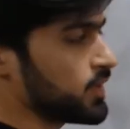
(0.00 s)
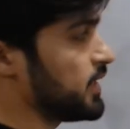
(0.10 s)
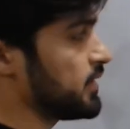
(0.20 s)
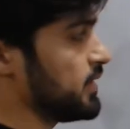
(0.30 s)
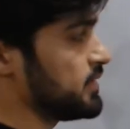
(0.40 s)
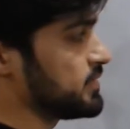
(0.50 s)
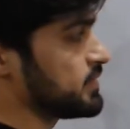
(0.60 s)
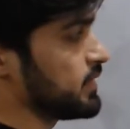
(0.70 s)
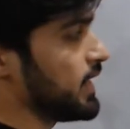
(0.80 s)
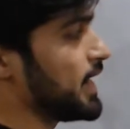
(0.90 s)
is
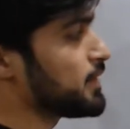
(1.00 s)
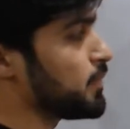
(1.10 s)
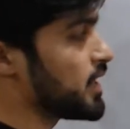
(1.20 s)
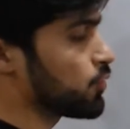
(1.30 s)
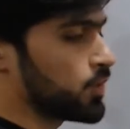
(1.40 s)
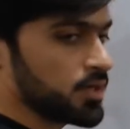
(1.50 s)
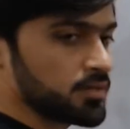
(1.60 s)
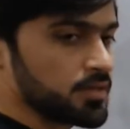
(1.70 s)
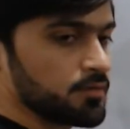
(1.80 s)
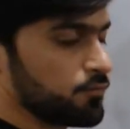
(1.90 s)
at mark
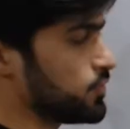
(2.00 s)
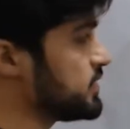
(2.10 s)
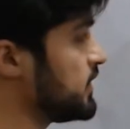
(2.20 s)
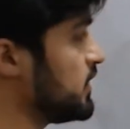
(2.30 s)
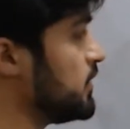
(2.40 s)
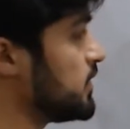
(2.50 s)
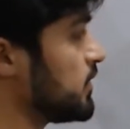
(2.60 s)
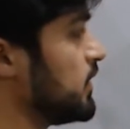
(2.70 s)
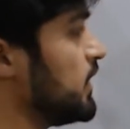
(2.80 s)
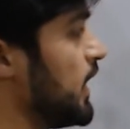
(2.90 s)
140 centimeter,
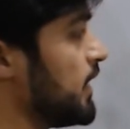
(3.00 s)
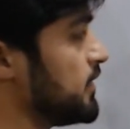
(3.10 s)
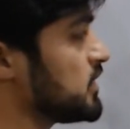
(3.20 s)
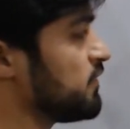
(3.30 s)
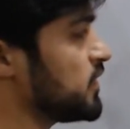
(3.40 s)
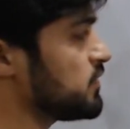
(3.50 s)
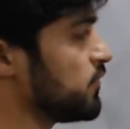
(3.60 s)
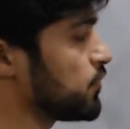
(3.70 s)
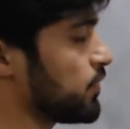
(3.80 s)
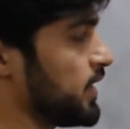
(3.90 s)
and this first
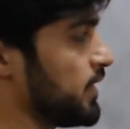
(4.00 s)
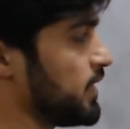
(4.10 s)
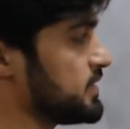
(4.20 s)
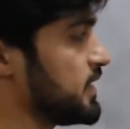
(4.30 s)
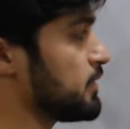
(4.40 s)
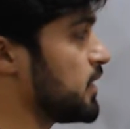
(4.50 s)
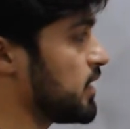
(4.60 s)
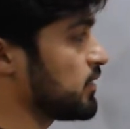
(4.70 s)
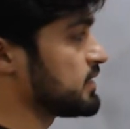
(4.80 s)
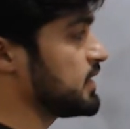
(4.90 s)
photo gate is at
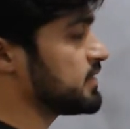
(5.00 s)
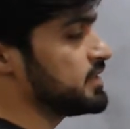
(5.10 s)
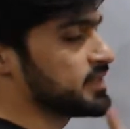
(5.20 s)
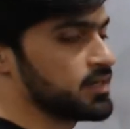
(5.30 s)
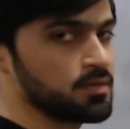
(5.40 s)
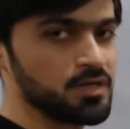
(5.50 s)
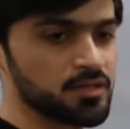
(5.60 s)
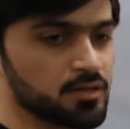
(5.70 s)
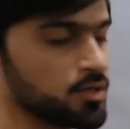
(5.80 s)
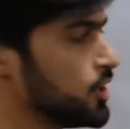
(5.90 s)
mark 60 centimeter.
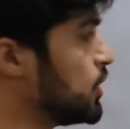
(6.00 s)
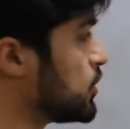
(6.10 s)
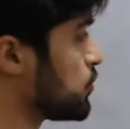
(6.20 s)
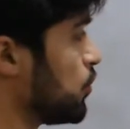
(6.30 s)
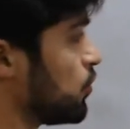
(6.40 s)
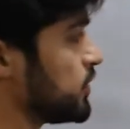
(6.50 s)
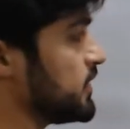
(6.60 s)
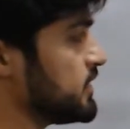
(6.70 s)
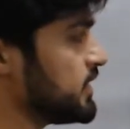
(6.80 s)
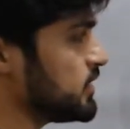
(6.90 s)
So the
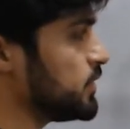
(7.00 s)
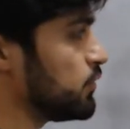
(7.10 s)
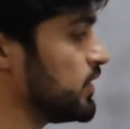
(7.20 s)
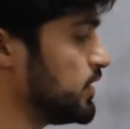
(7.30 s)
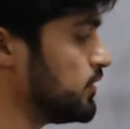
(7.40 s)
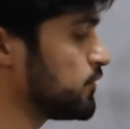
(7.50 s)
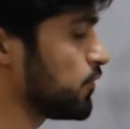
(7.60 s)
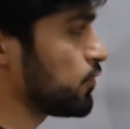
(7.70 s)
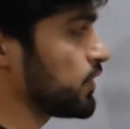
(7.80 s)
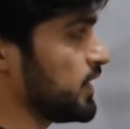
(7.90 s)
distance between these
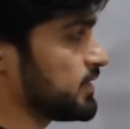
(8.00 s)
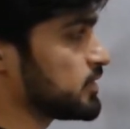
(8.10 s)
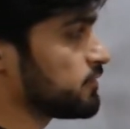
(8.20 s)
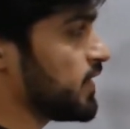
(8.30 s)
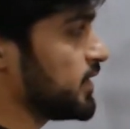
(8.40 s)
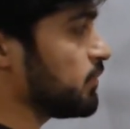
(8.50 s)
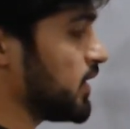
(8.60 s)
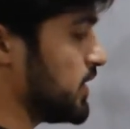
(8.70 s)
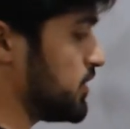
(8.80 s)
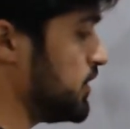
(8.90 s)
photo gates is final
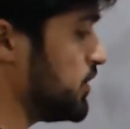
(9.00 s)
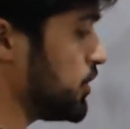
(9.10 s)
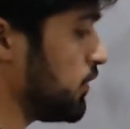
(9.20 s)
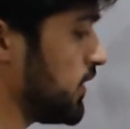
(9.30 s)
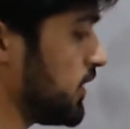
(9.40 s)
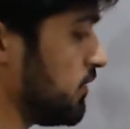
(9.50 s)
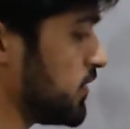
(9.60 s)
minus initial will give us